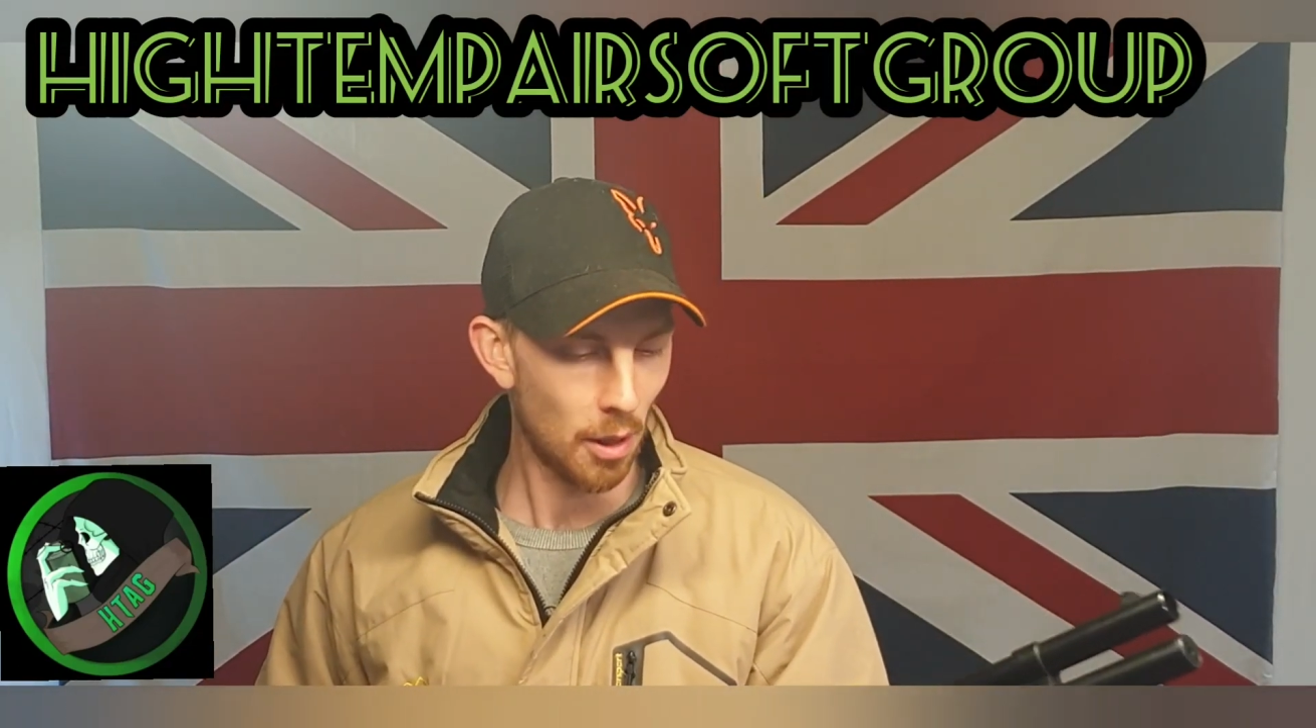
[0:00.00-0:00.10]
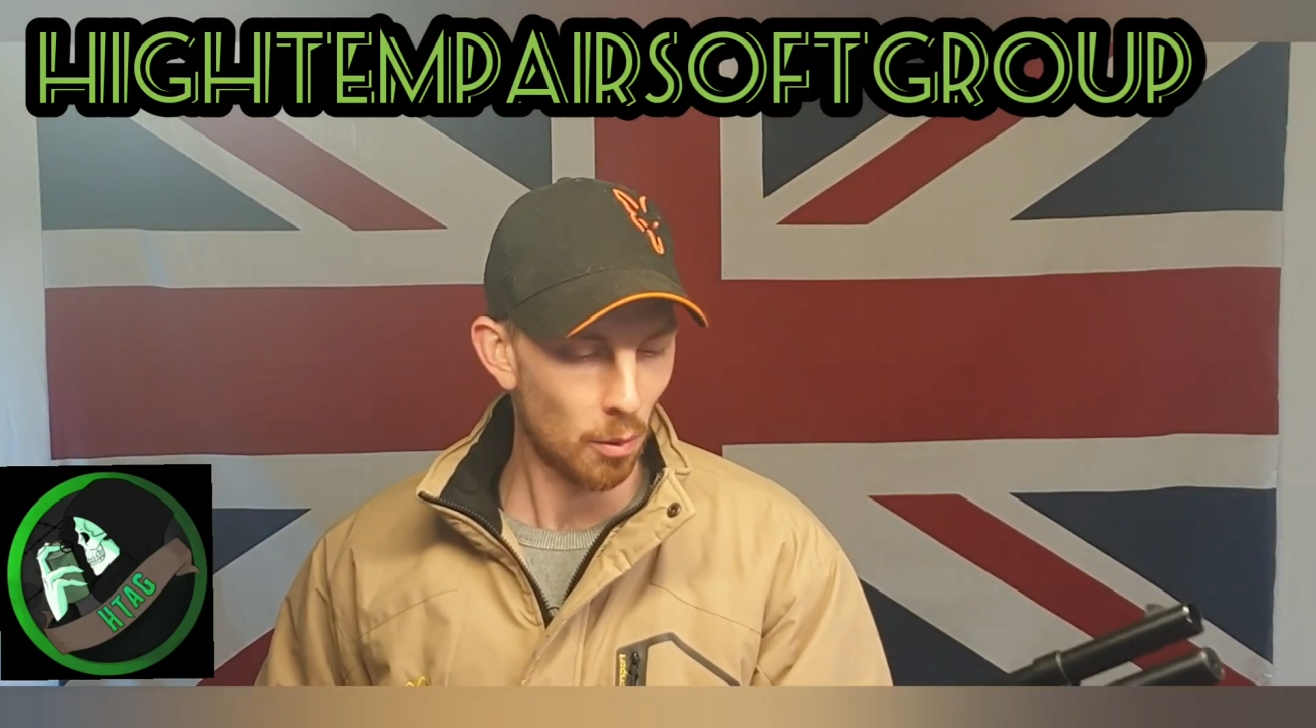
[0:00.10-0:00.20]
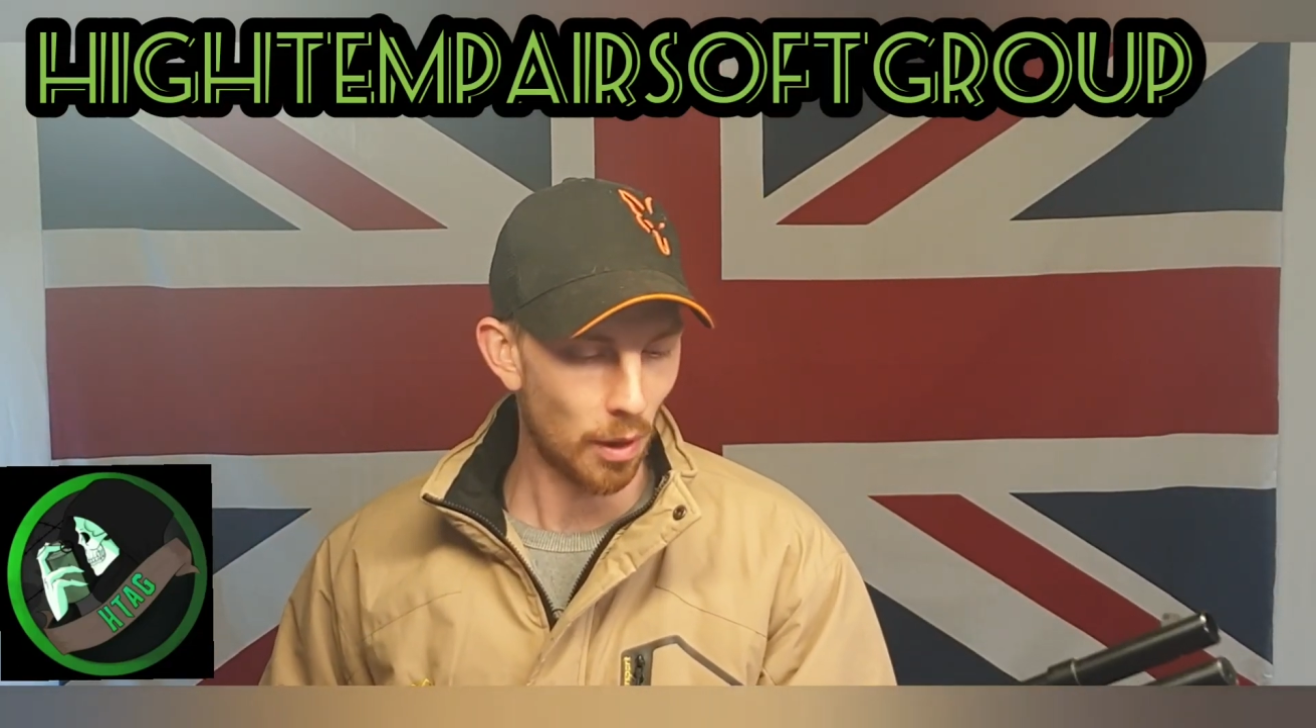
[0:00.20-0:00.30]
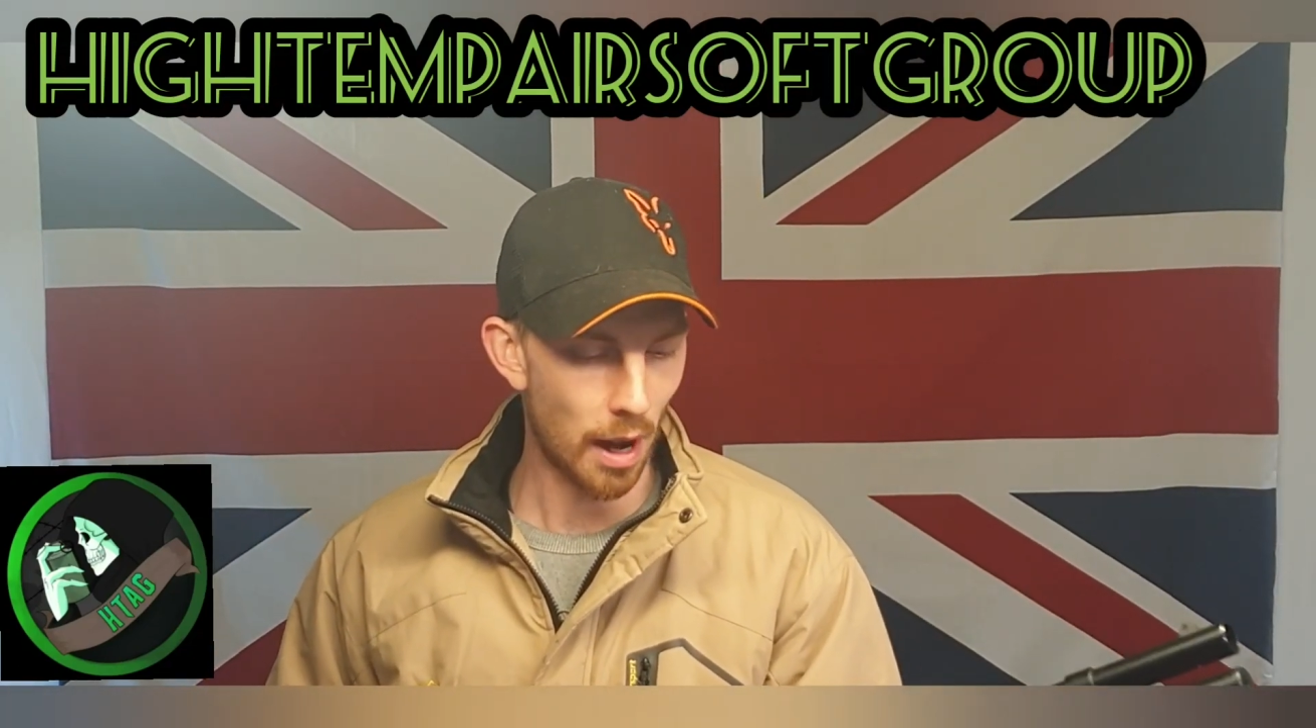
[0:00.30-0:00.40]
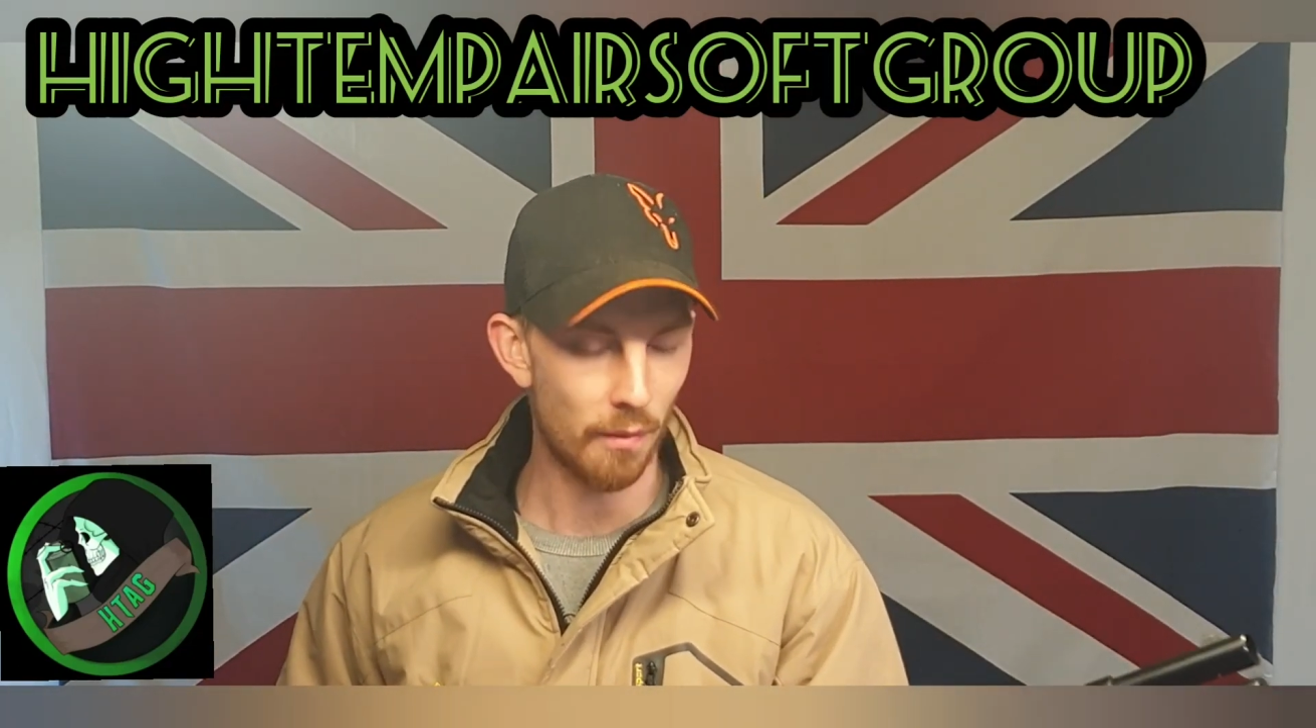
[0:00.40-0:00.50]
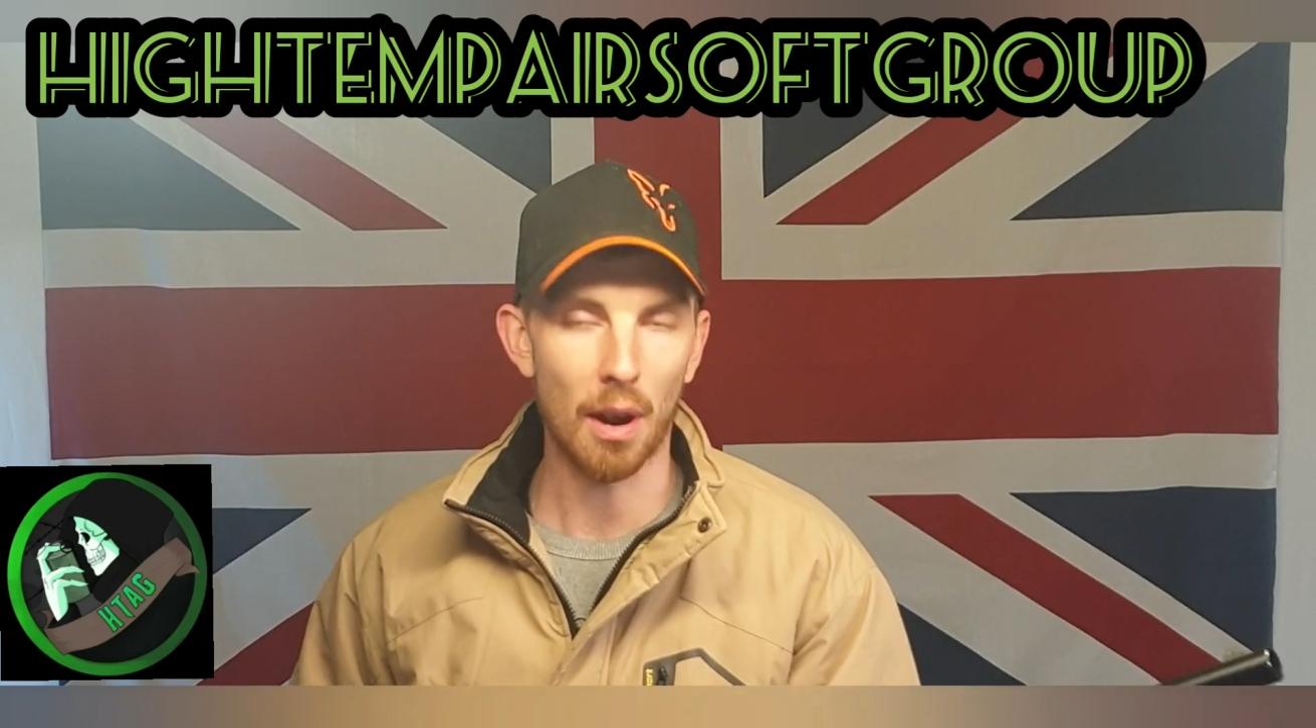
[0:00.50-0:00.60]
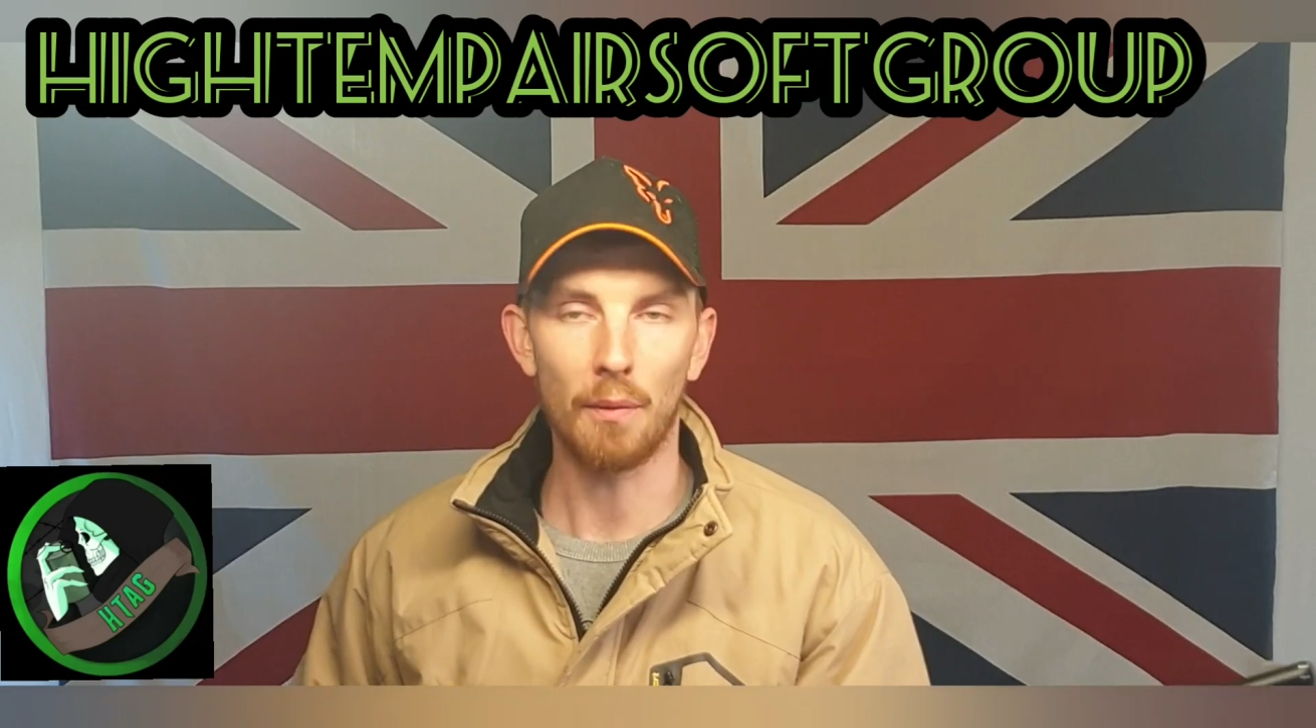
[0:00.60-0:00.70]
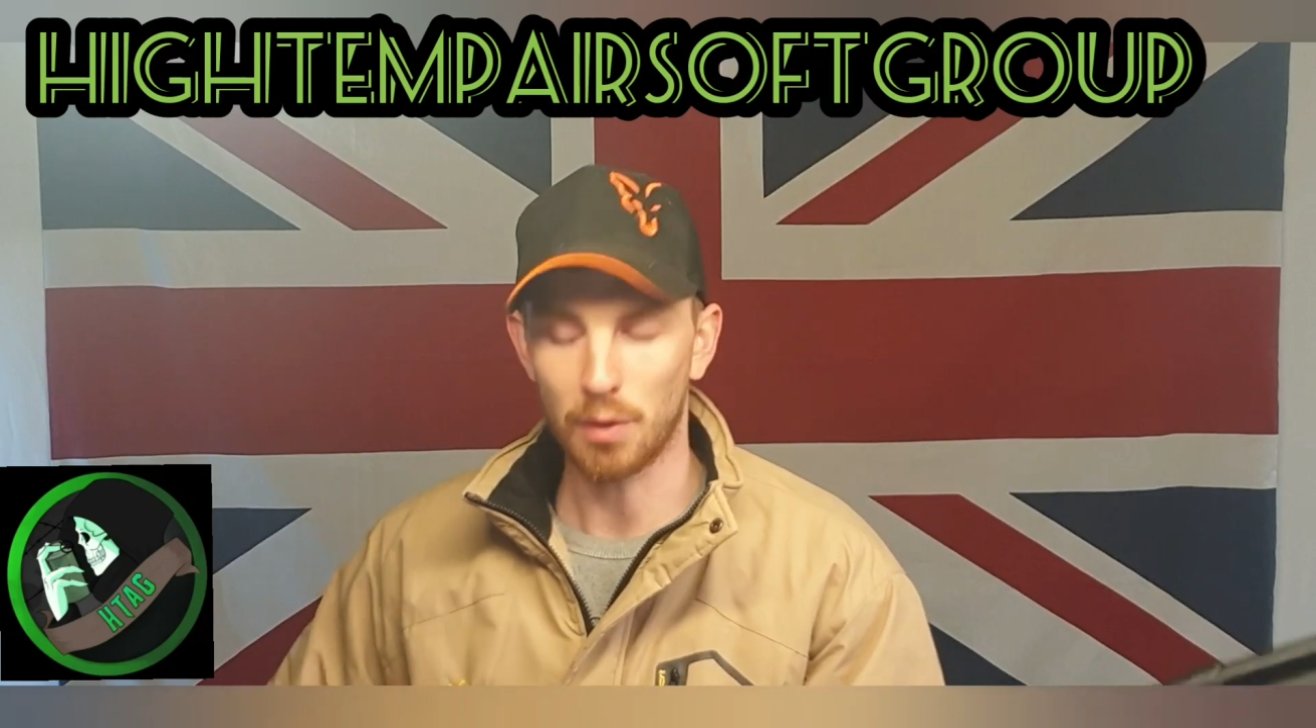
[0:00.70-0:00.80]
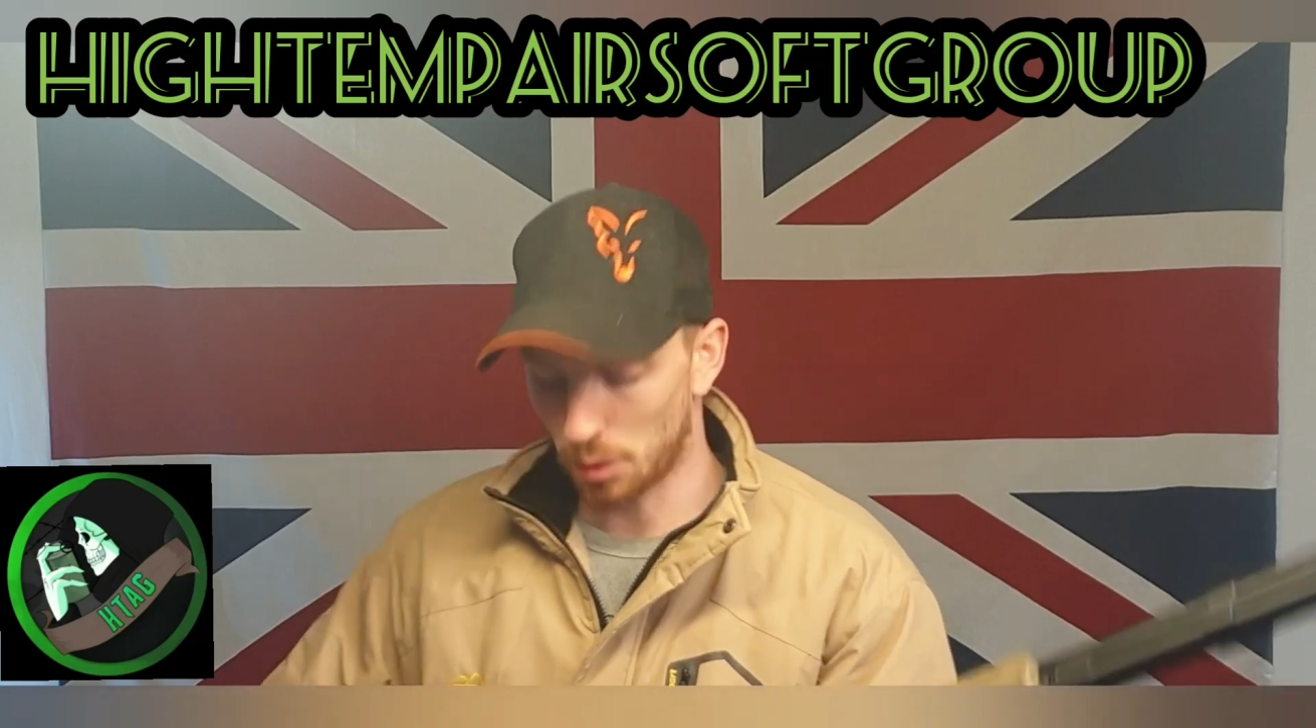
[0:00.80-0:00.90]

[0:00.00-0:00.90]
whatever have you,